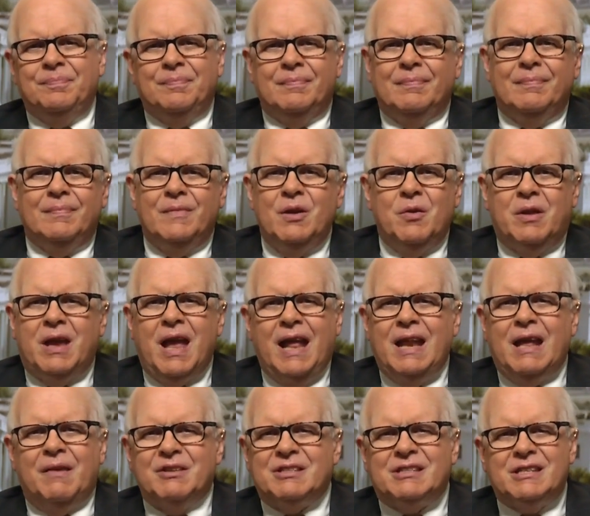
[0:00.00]

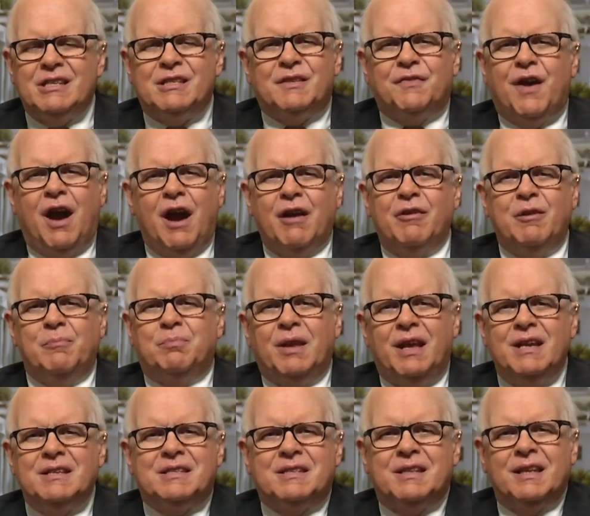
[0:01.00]
have a ceasefire in
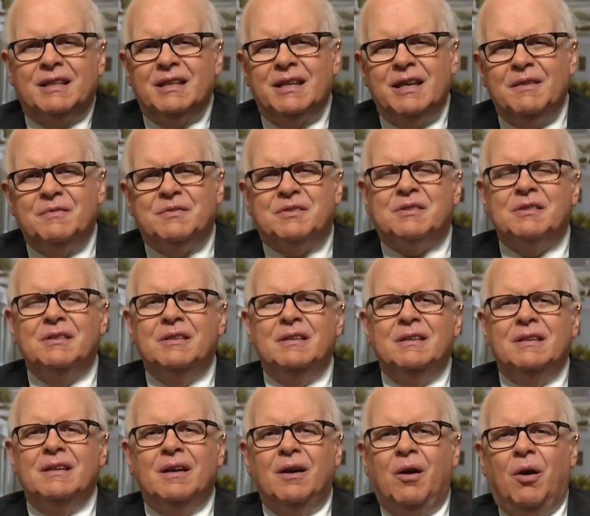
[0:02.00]
place that leaves
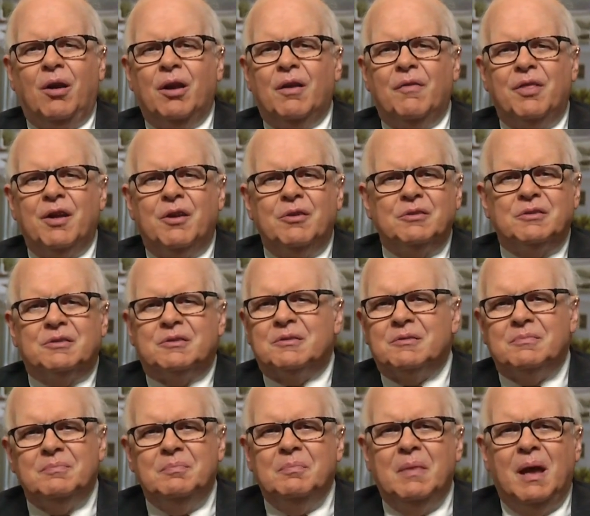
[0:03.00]
all of those
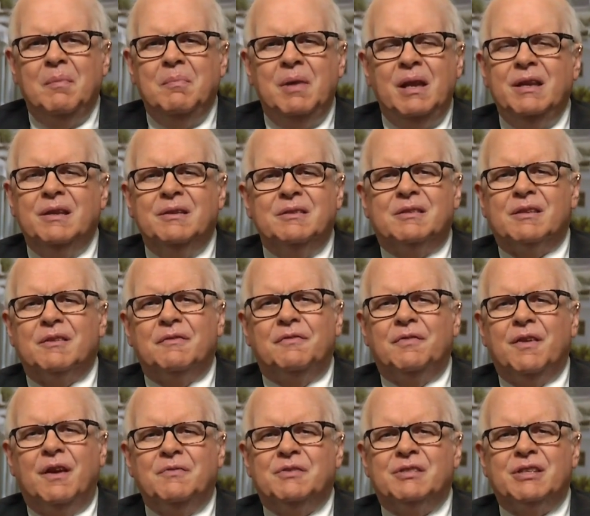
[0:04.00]
millions
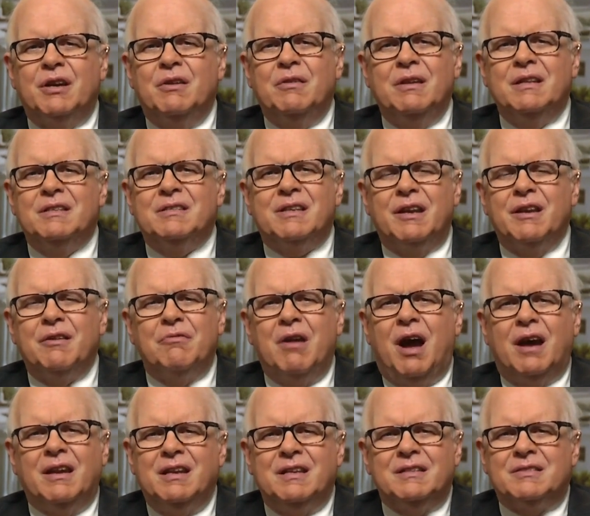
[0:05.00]
of Syrians and
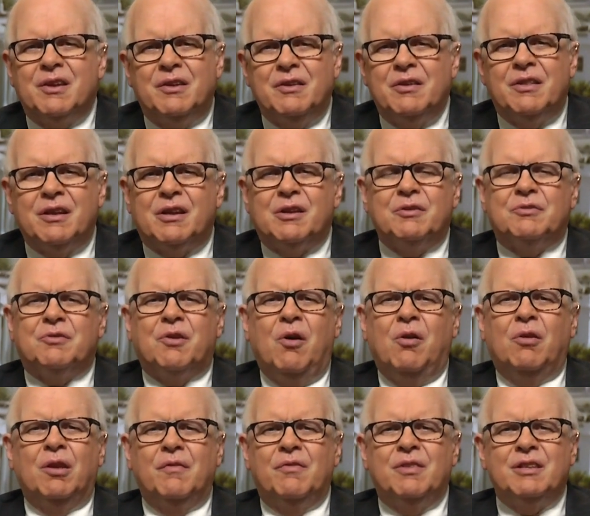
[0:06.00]
Iraqis under the
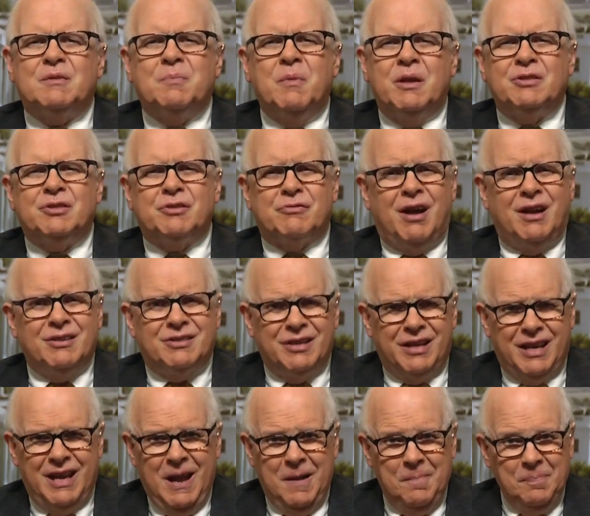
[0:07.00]
control of this
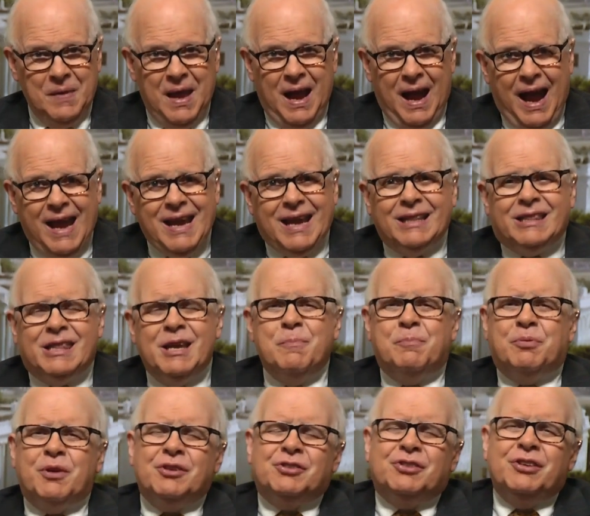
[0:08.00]
monstrosity. I get the
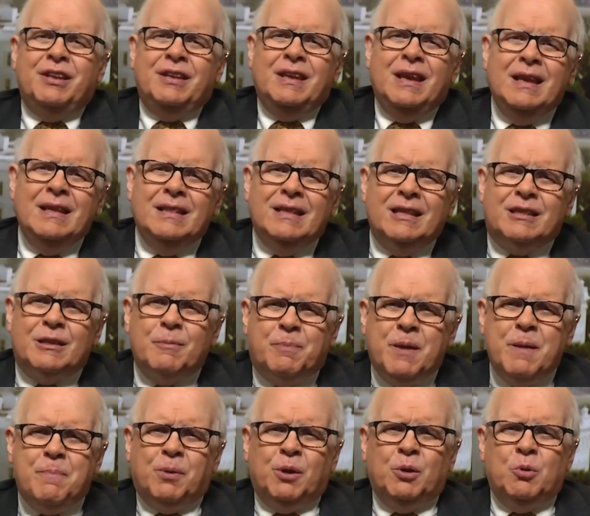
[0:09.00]
impression that the
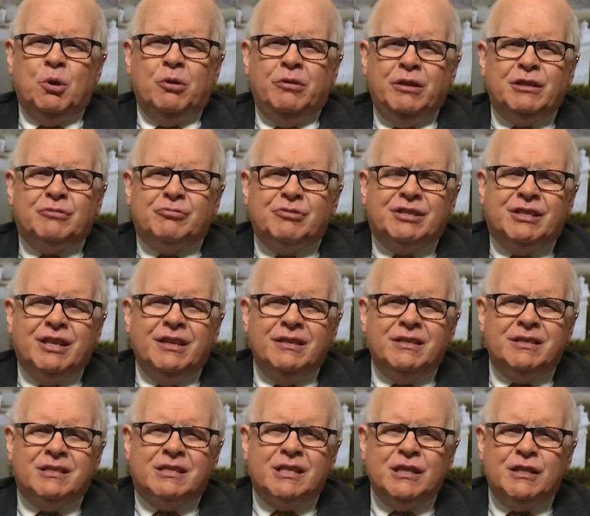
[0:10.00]
people who are interested in the
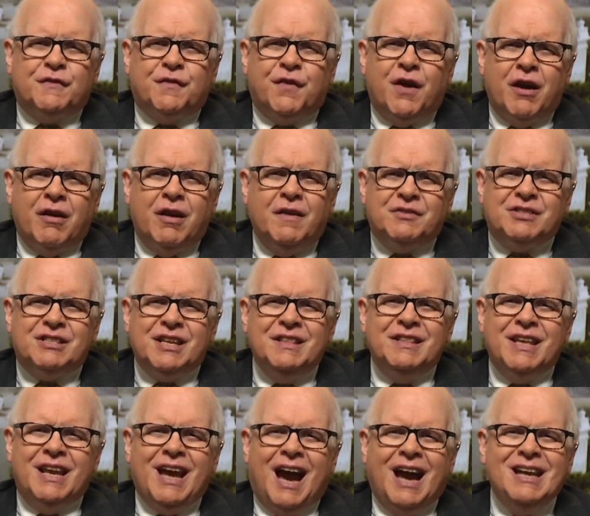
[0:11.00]
ceasefire have seen
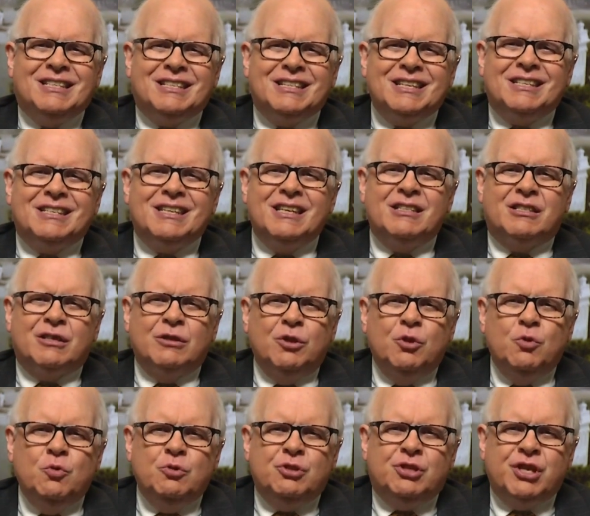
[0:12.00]
that ISIS is
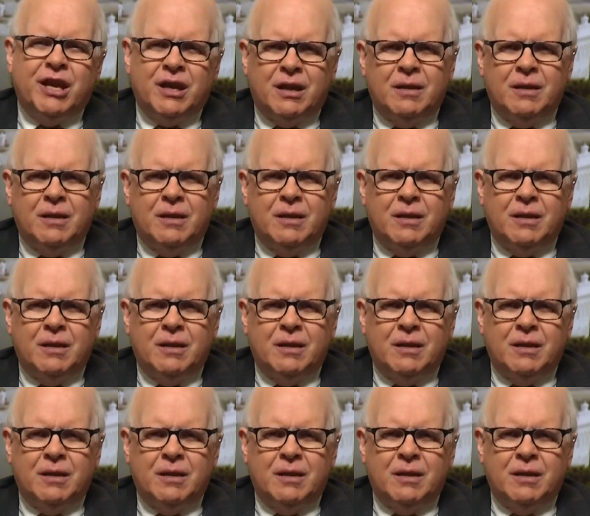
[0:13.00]
losing.